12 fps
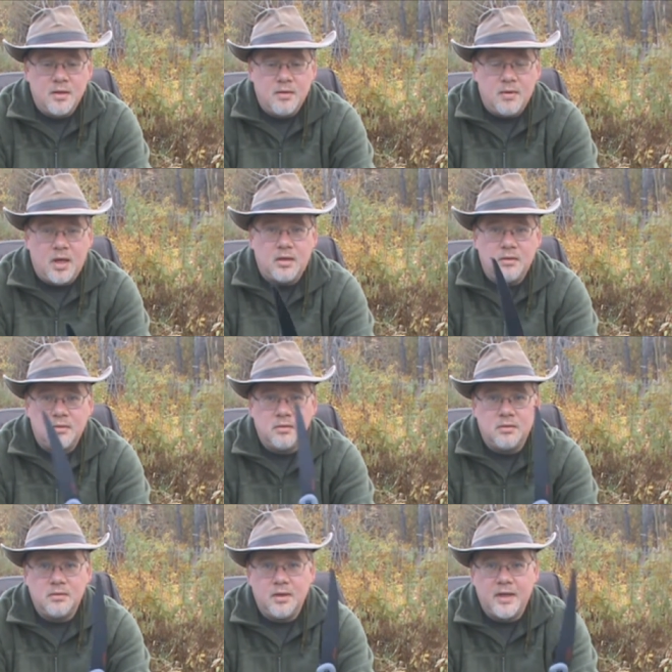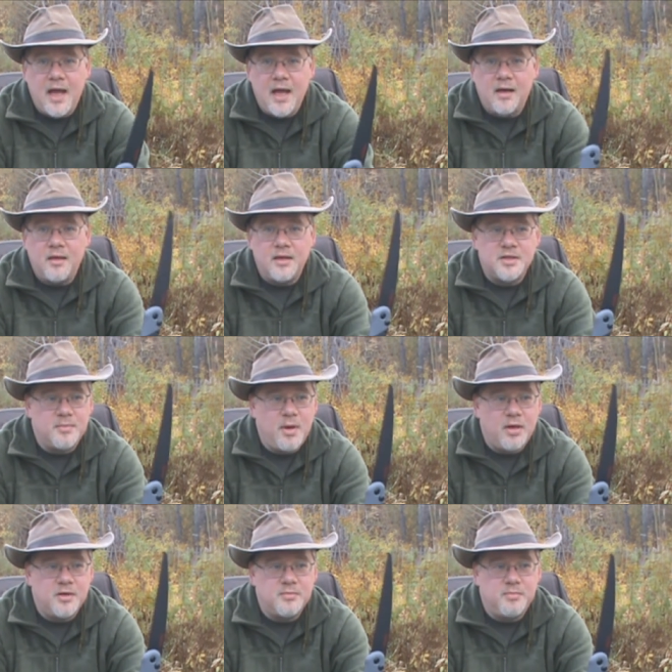well, again, that's
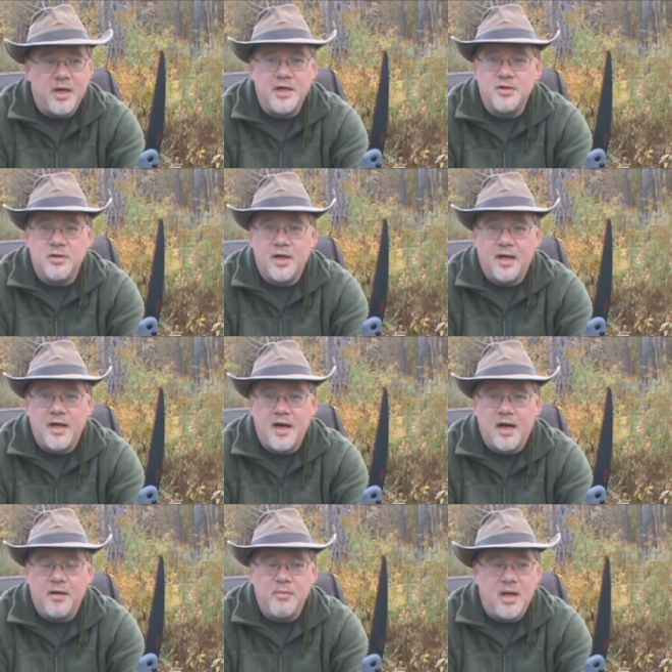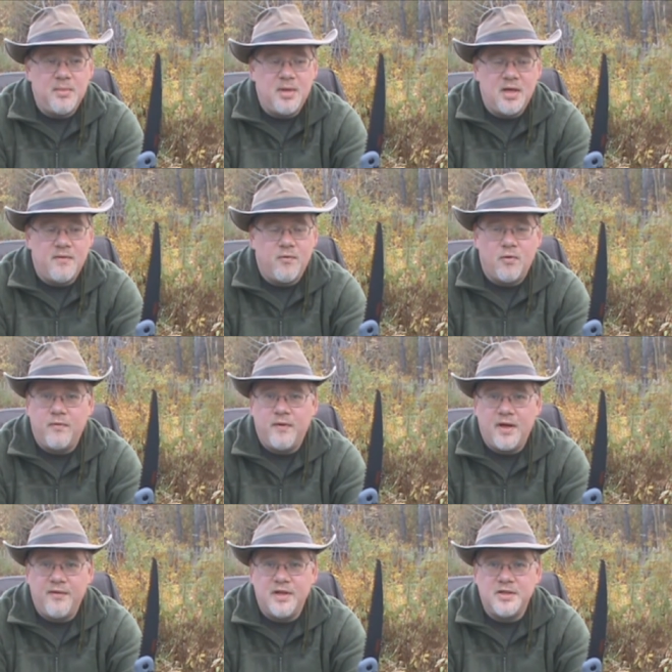about as big as you're going to cut, maybe four or
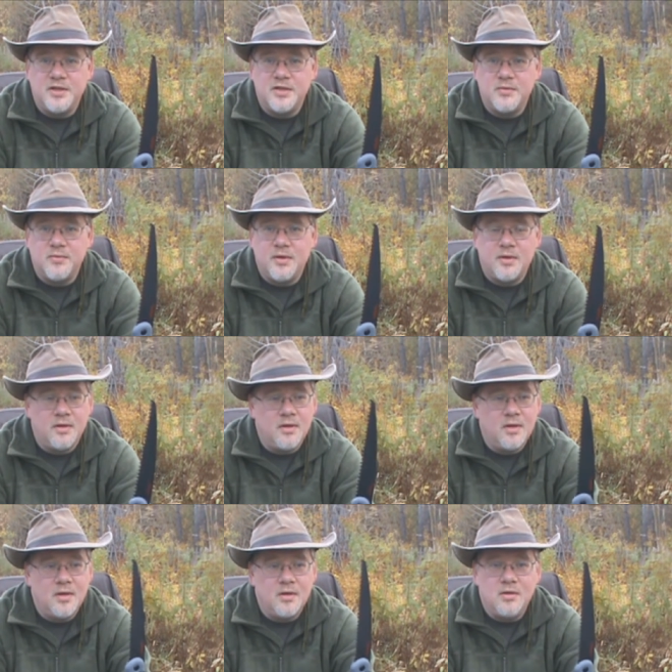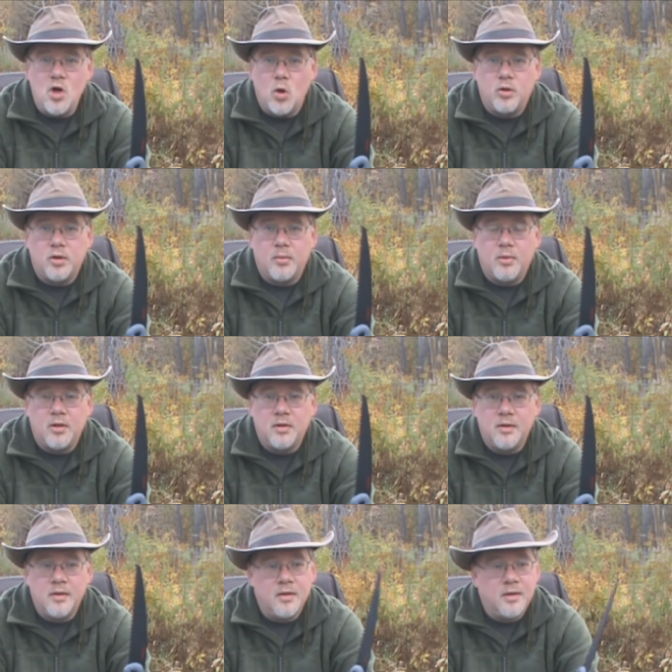five inches with no trouble.
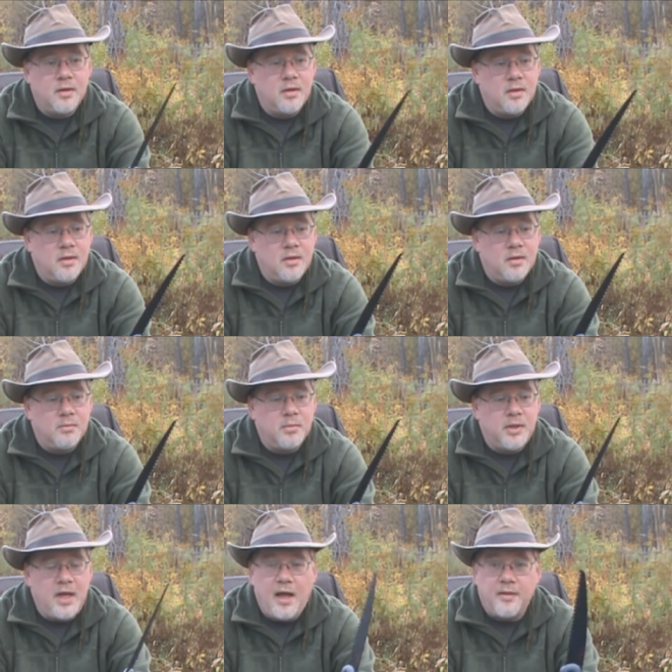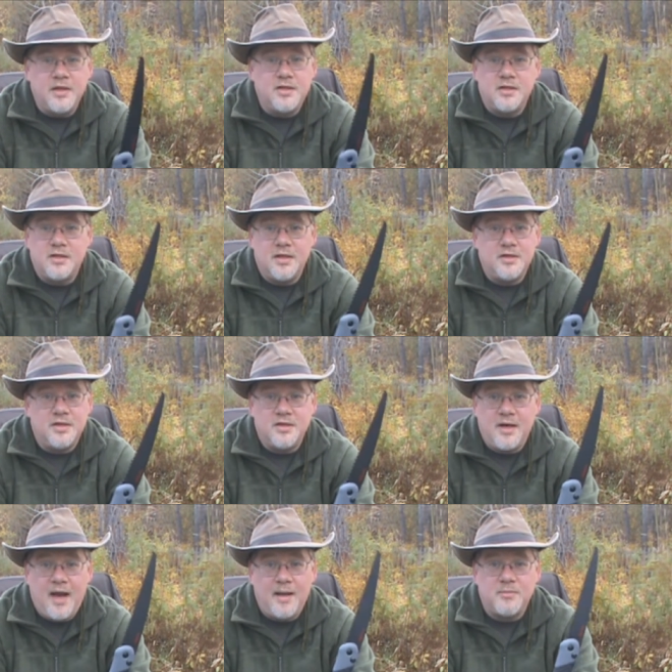But yeah, this is, this is
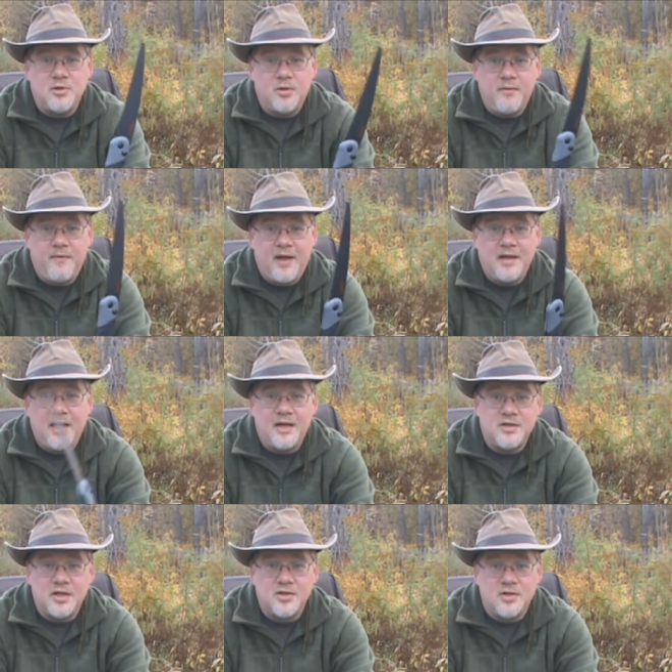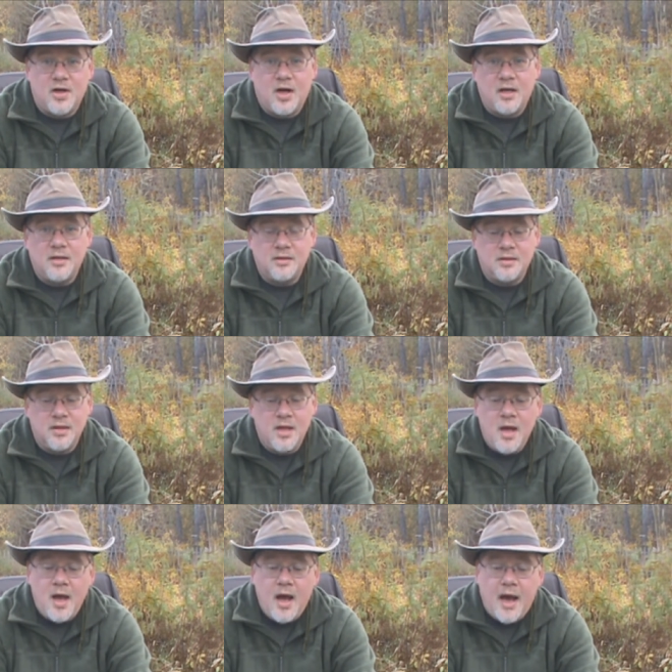an absolutely fantastic saw.
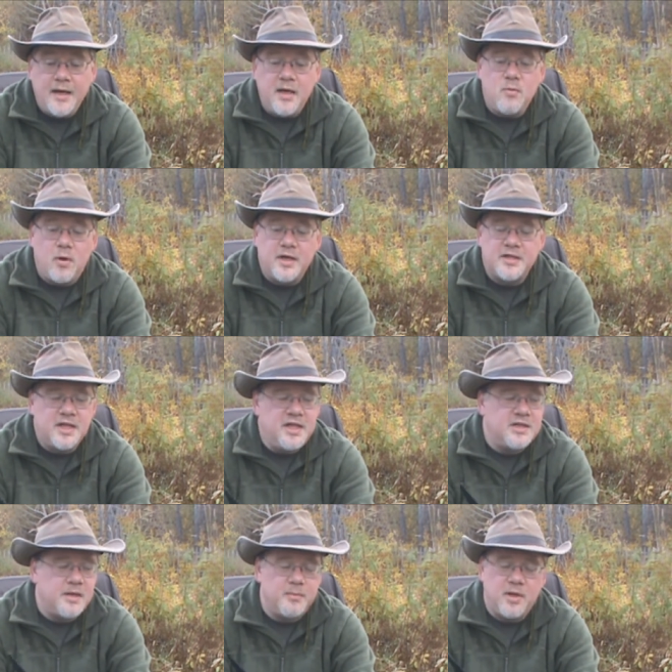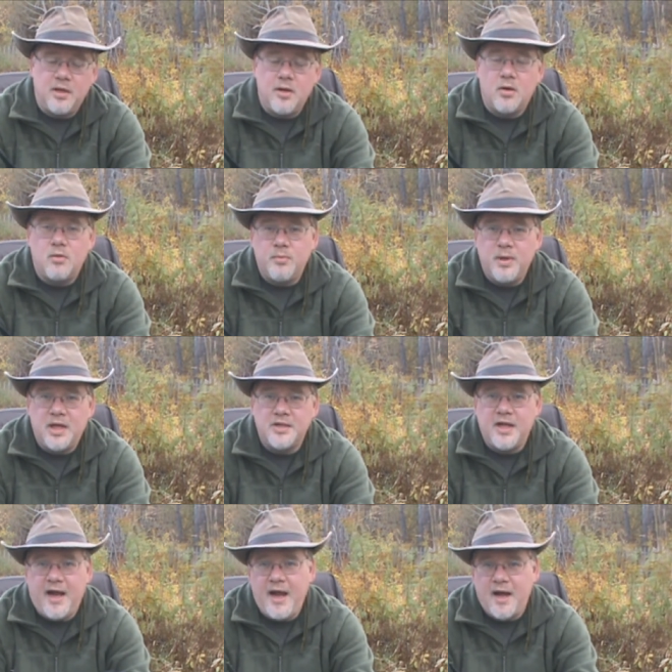I did want to see something though, because
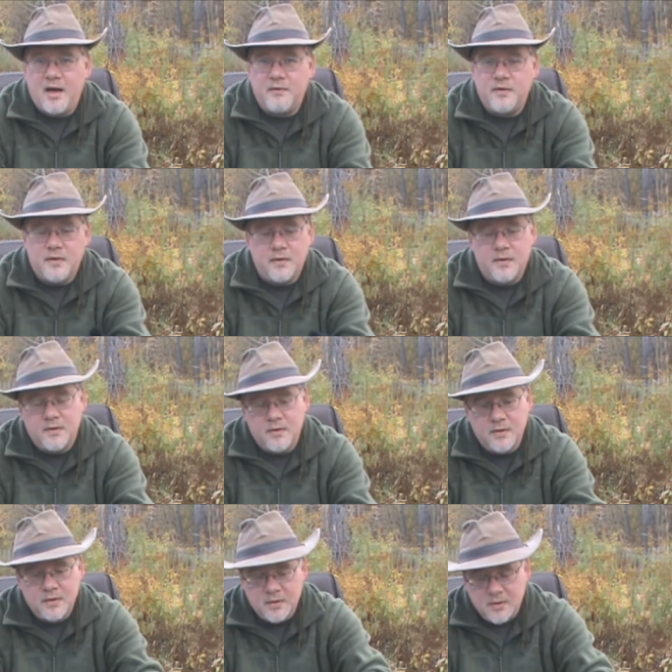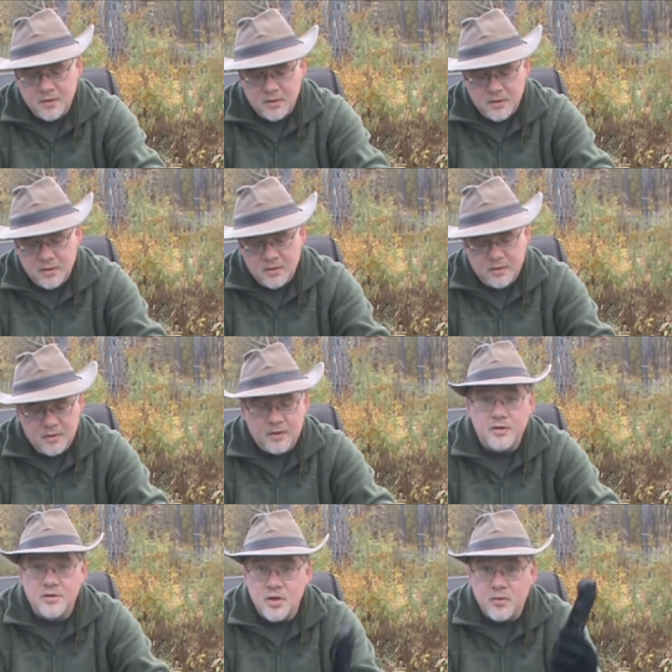I have,
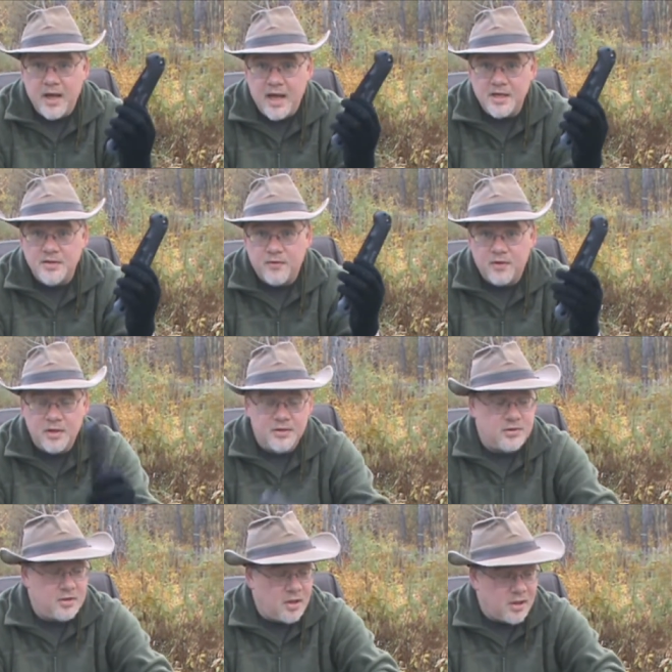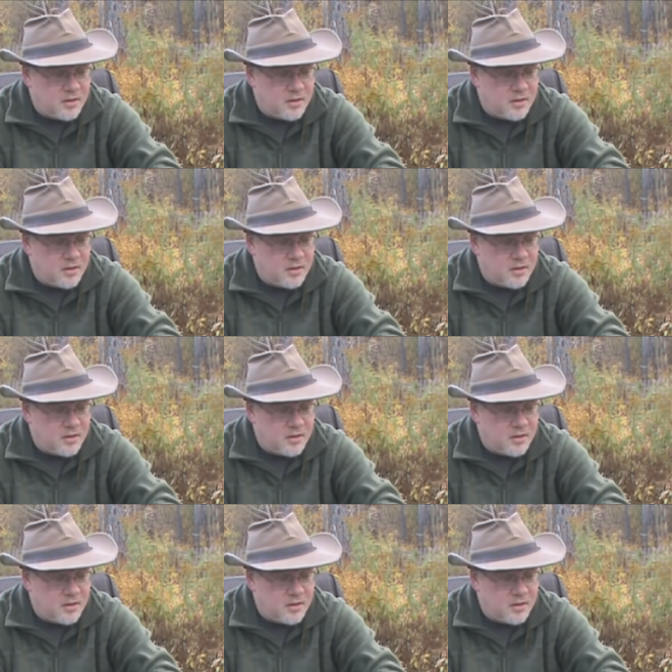there's no case for this saw.